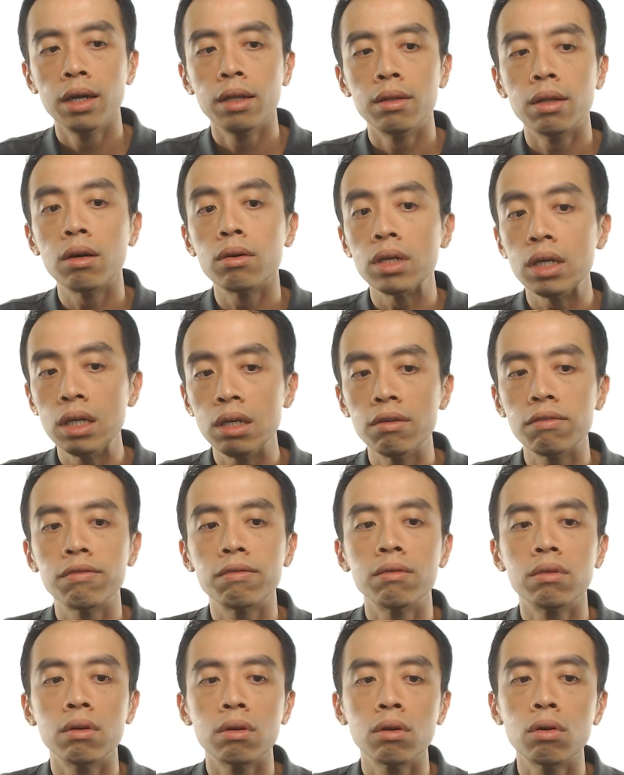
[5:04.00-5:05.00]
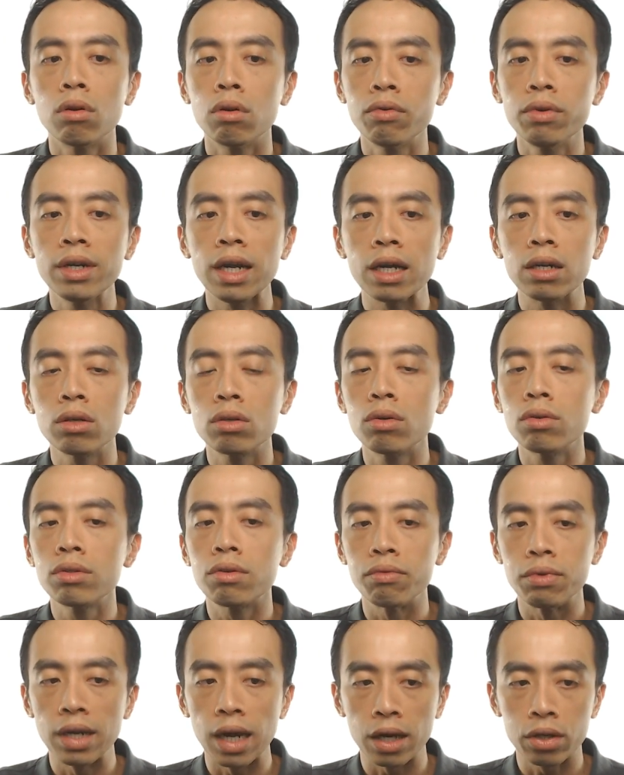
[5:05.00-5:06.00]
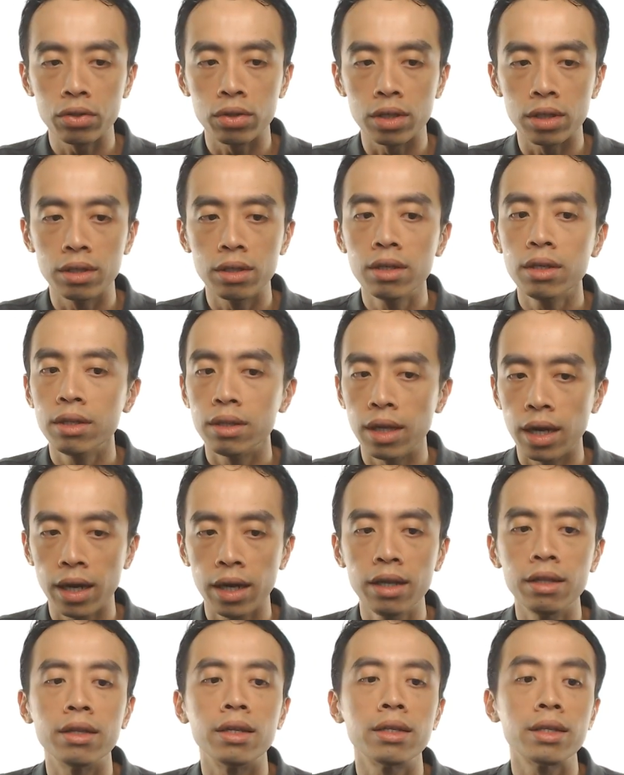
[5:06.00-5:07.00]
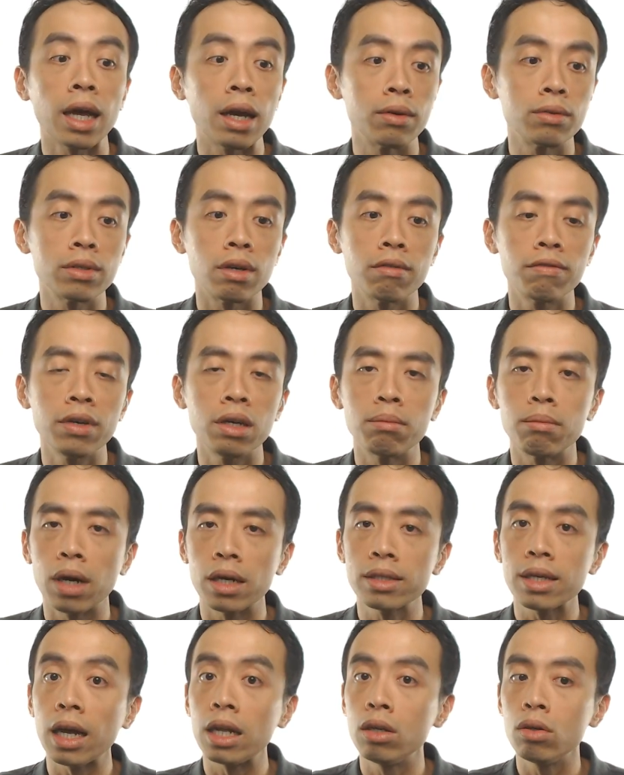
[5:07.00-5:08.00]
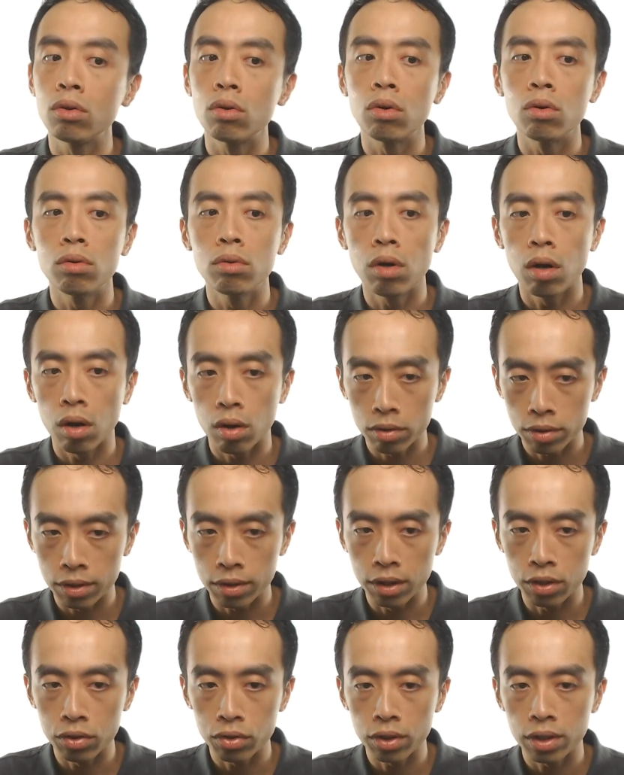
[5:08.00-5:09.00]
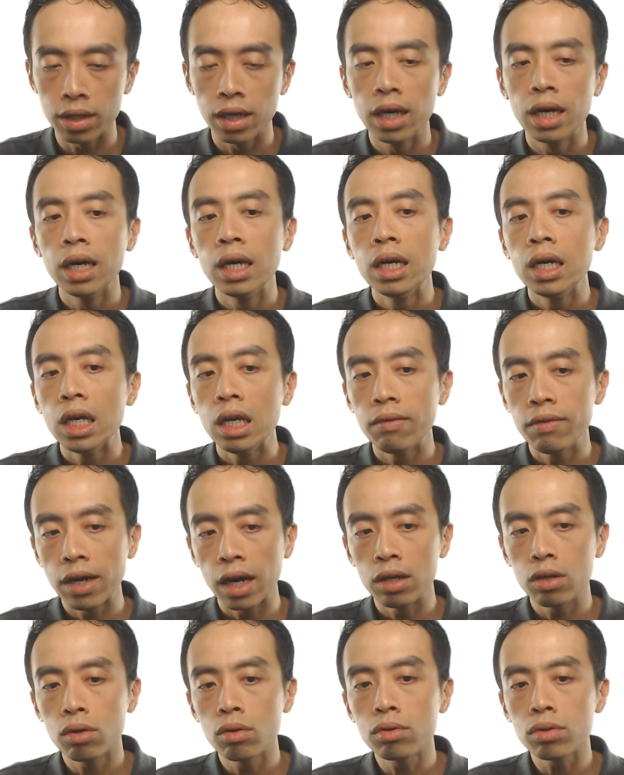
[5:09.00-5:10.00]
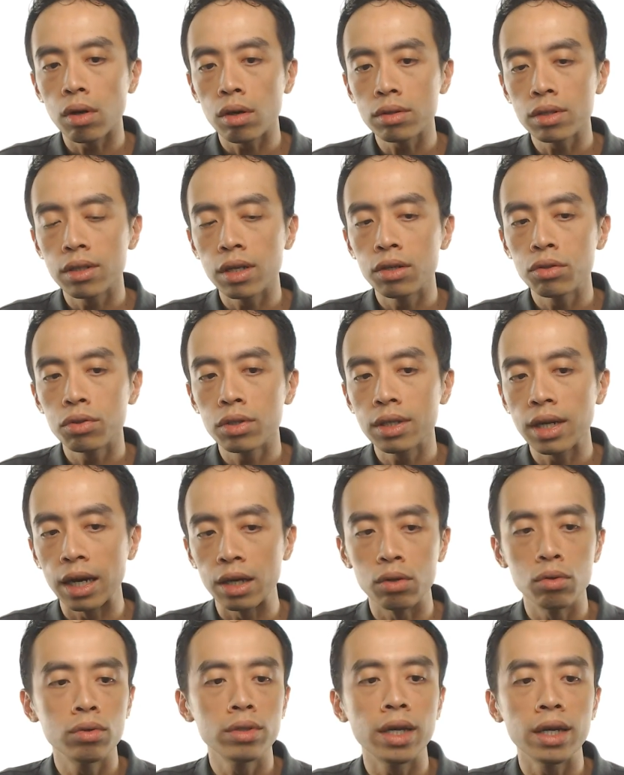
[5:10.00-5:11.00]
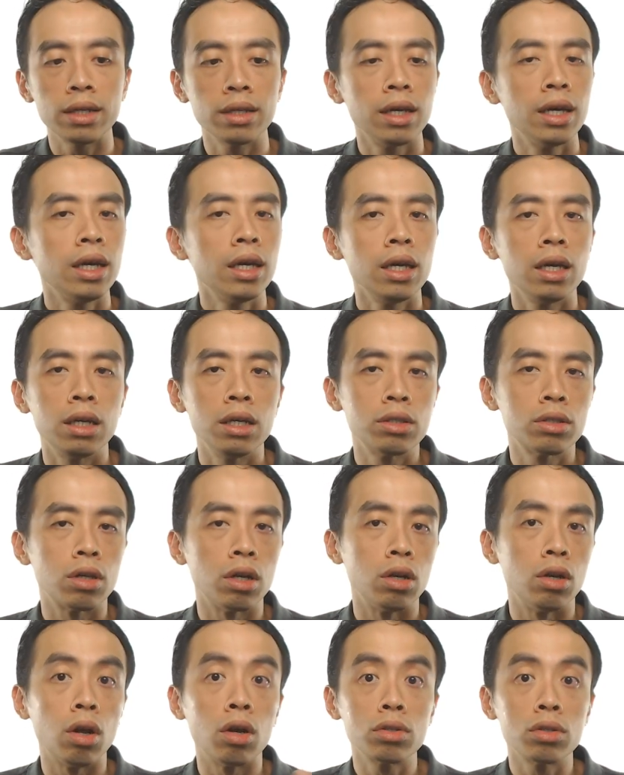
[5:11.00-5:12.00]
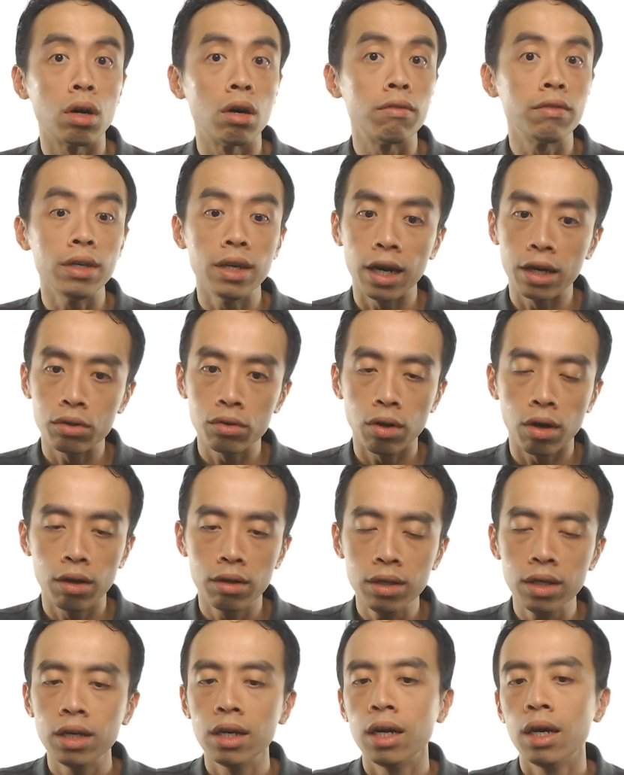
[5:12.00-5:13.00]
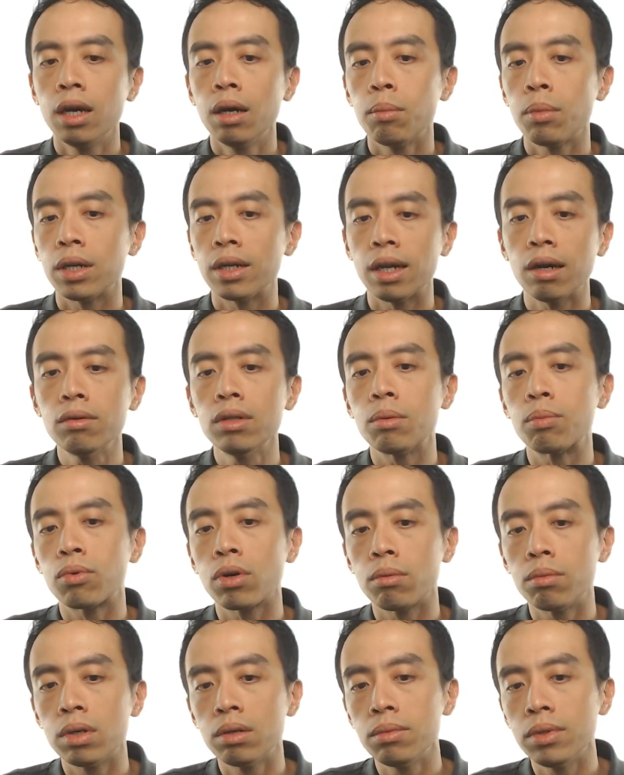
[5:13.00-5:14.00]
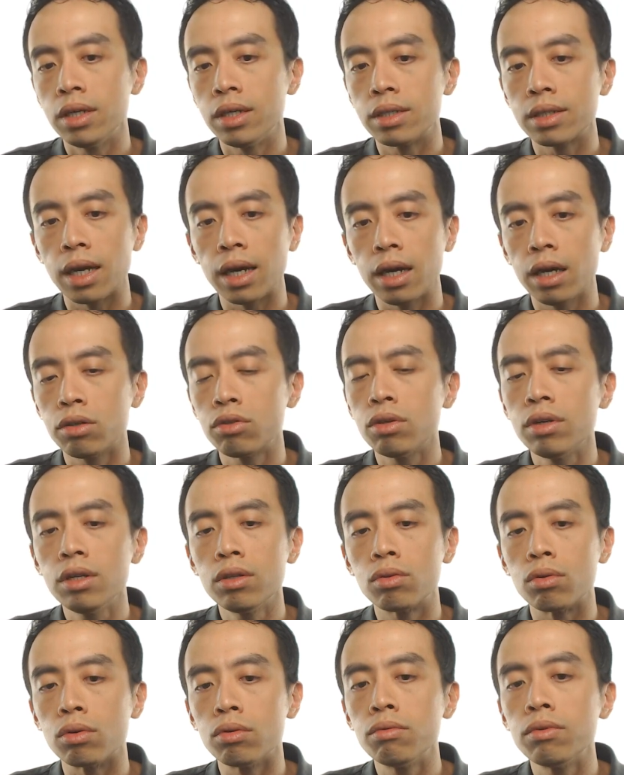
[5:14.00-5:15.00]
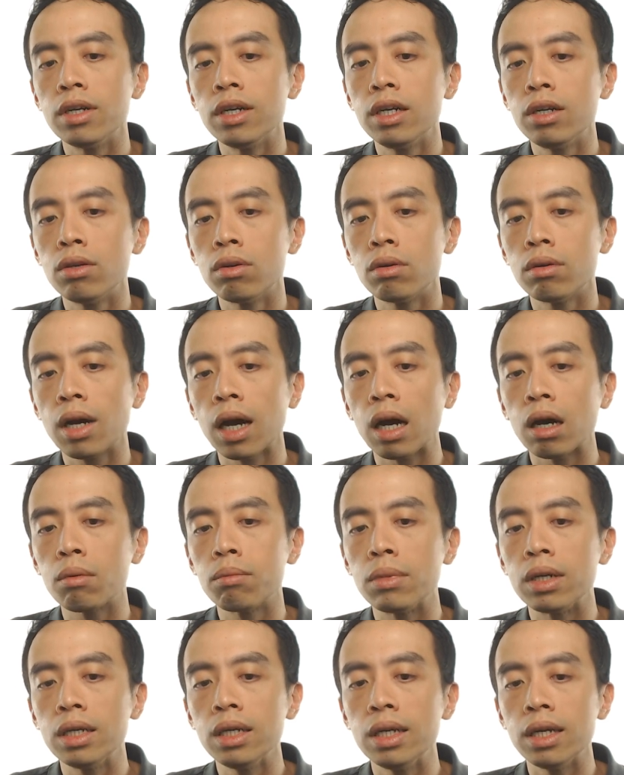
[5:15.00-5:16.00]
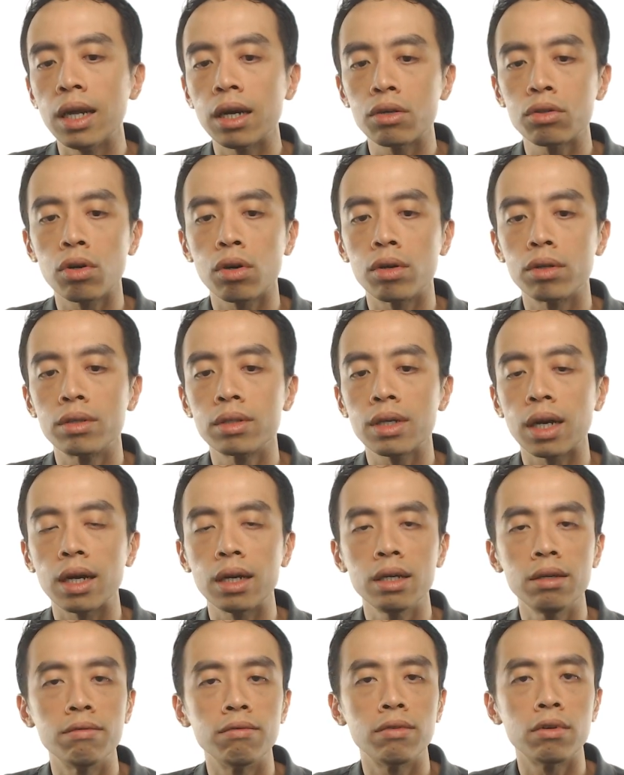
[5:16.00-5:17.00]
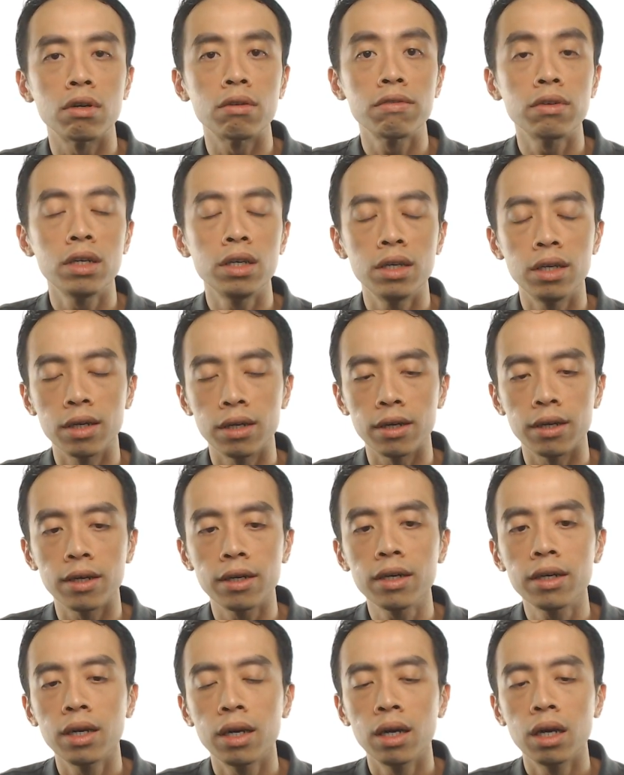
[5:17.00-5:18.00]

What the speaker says: Now, if chlorine undergoes reduction, then thiosulphate must undergo oxidation. If it undergoes oxidation, I know that it is the loss of electron. But now the problem is I actually don't really know how many electrons are involved here